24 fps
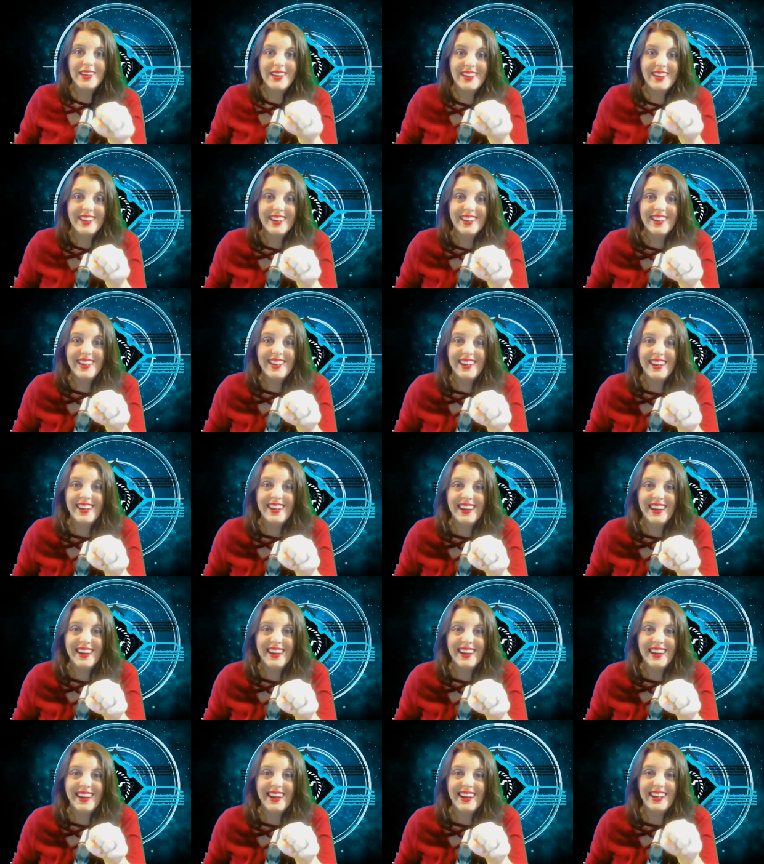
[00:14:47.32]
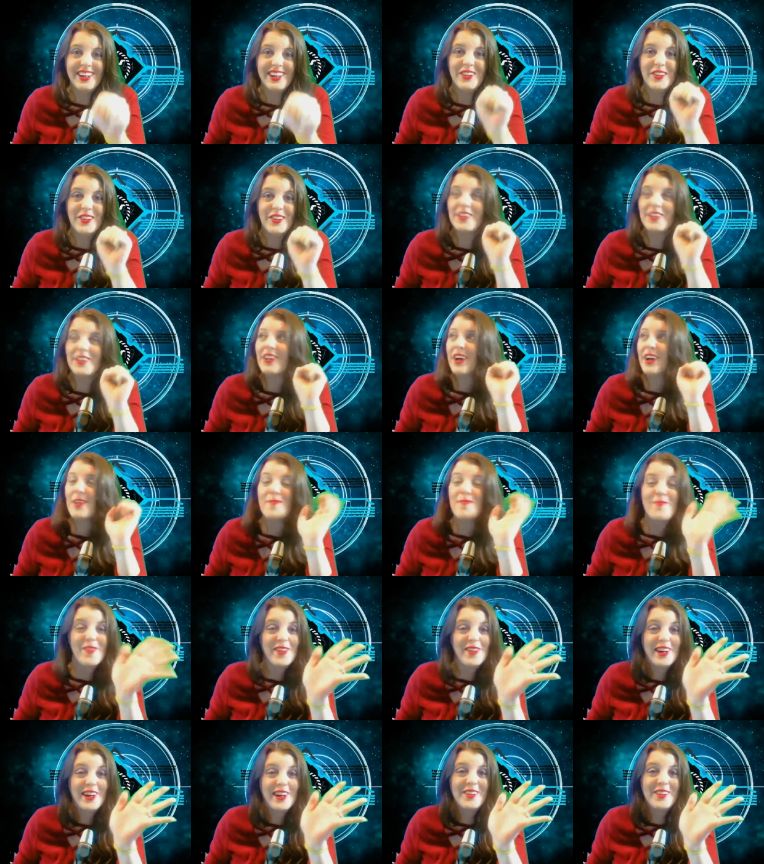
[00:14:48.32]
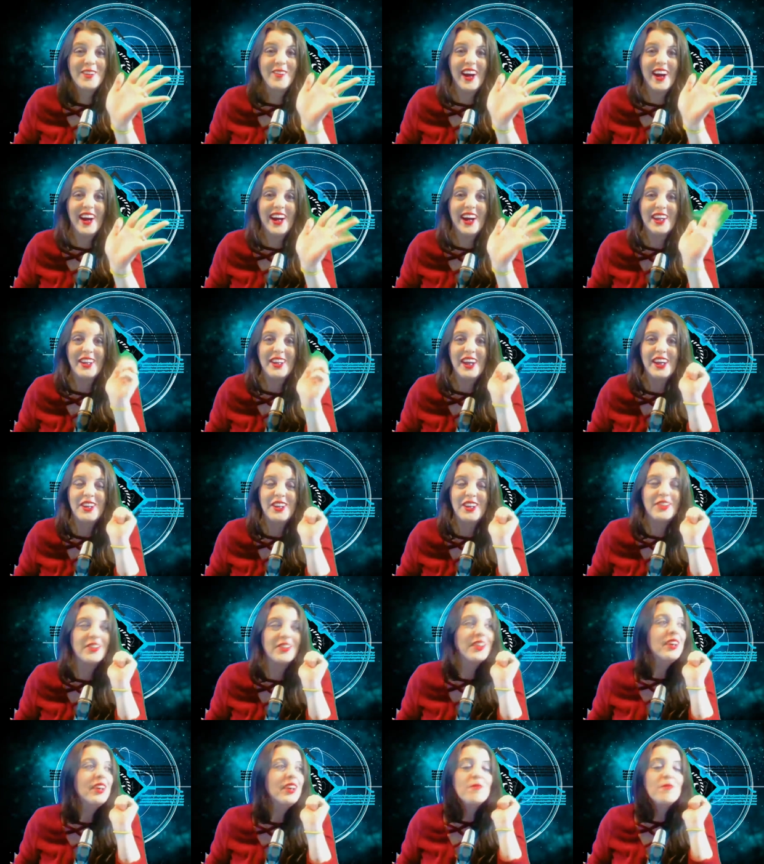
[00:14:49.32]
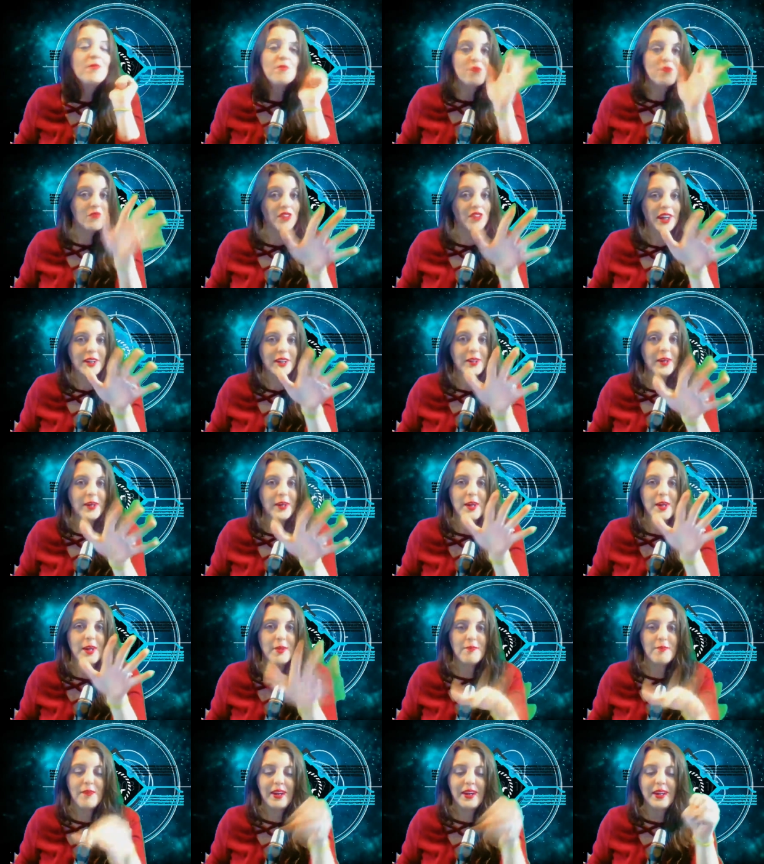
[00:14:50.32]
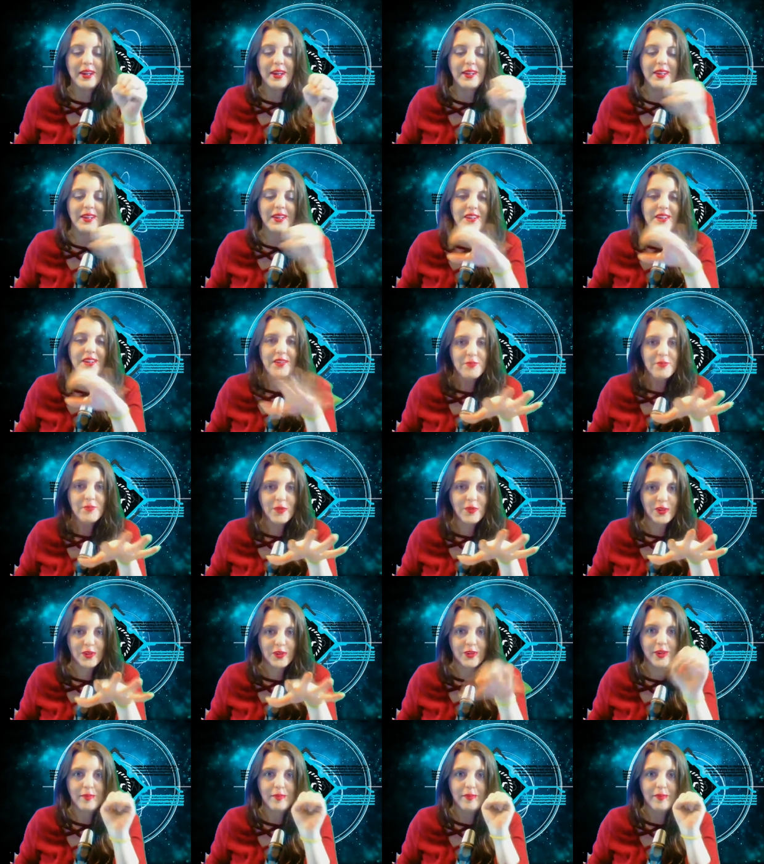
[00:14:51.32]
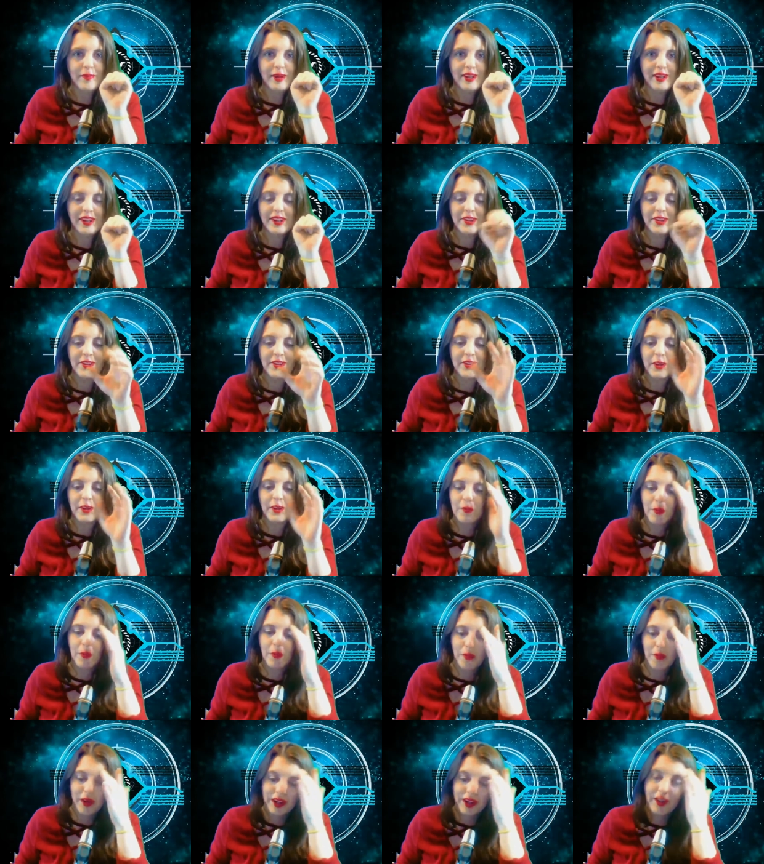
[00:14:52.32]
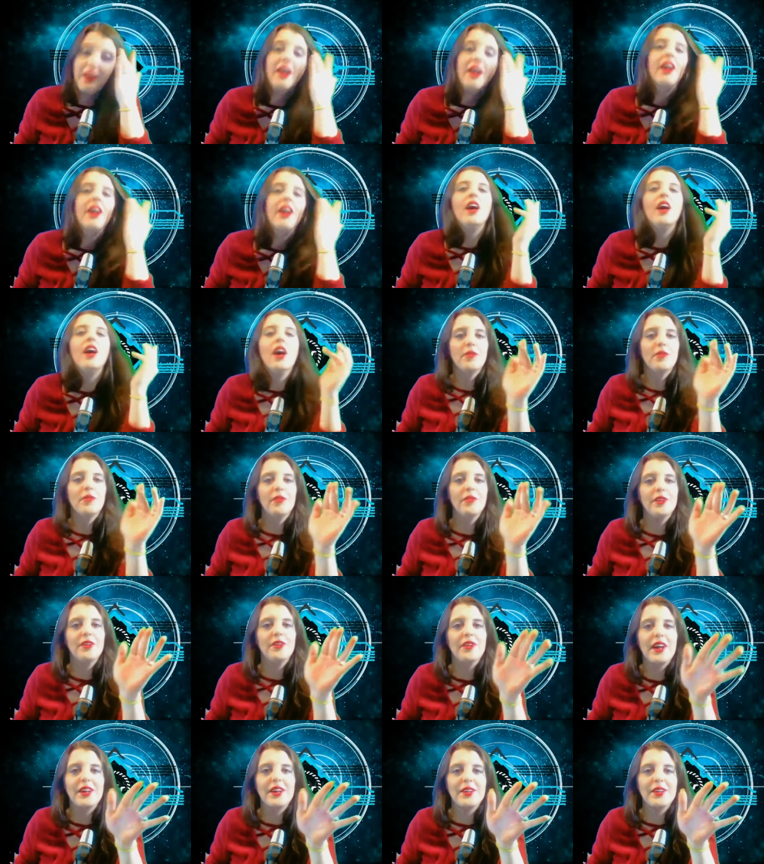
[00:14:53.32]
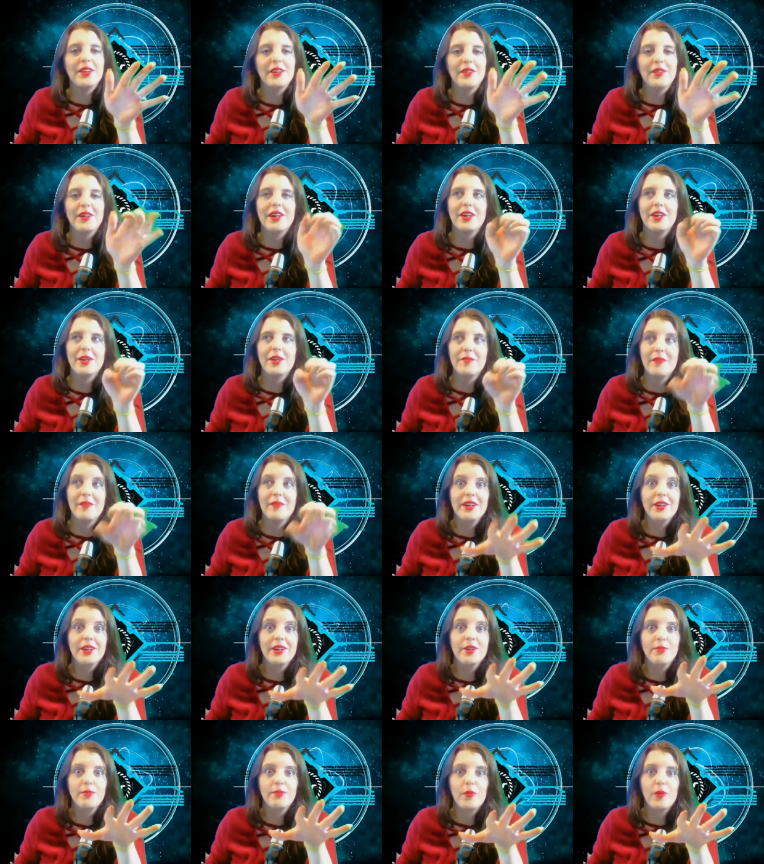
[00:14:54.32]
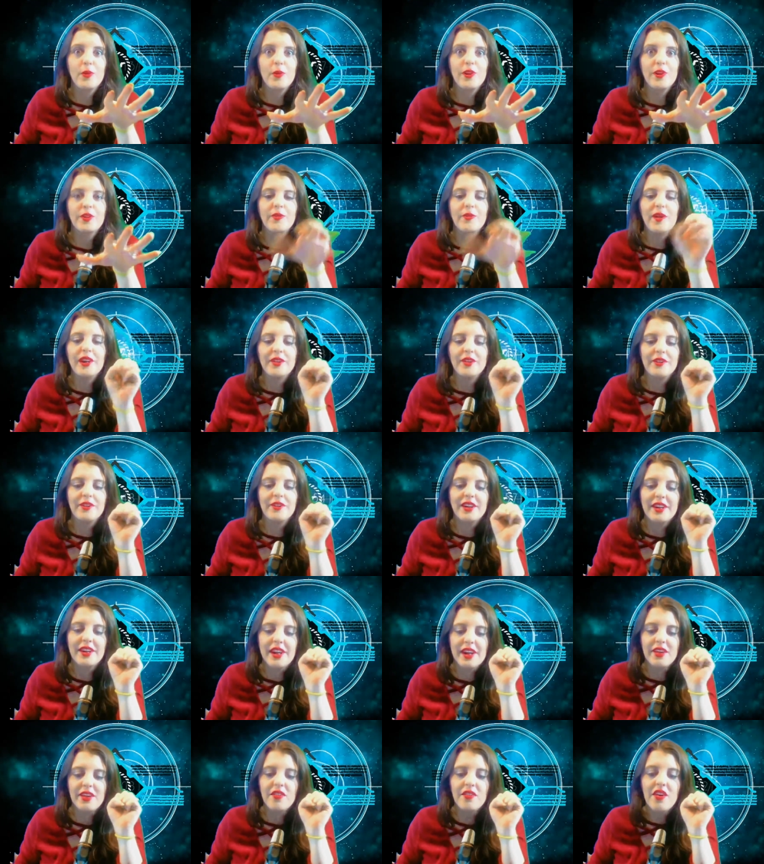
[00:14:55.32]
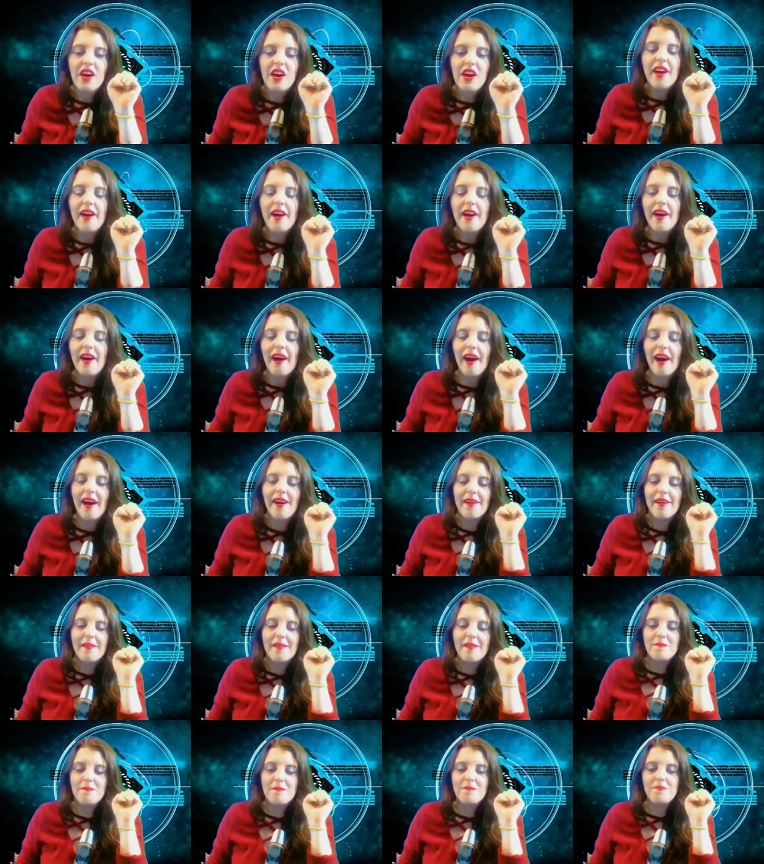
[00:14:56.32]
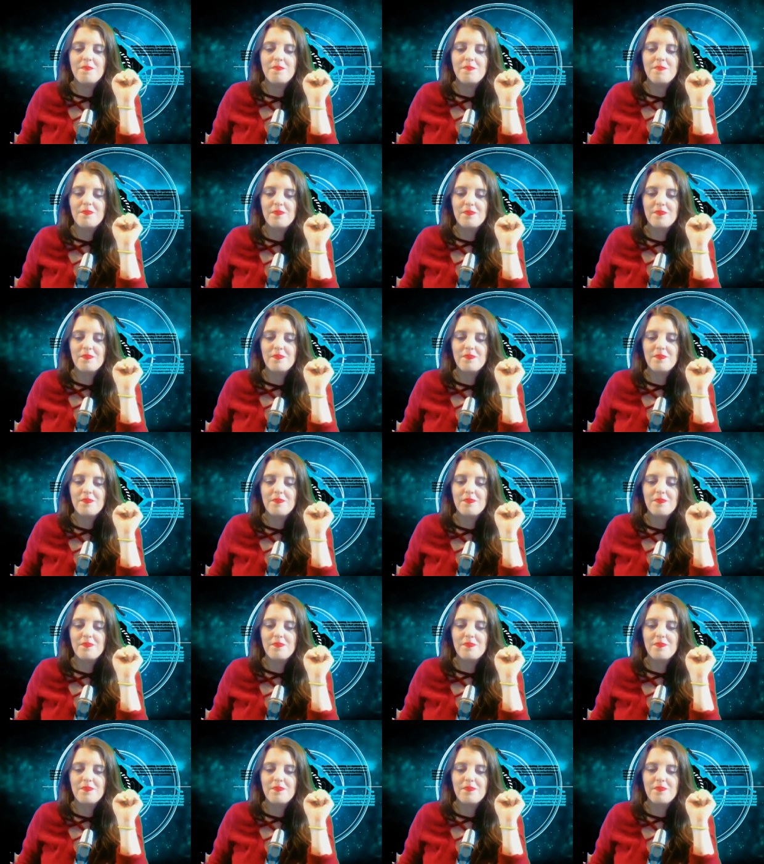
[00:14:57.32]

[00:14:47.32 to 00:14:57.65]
it just started pouring rain. That is, that's kind of making this even more creepy. It just started pouring. Hopefully you guys don't hear it, but it is pouring rain right now. Um,